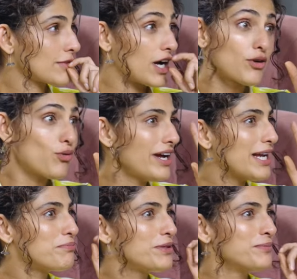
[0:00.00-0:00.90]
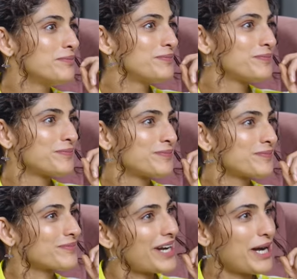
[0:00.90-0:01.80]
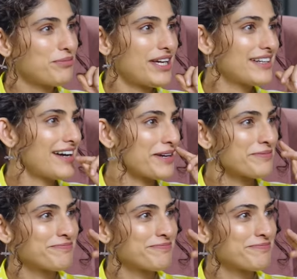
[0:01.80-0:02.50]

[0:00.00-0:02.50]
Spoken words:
I go help him. I'm that guy.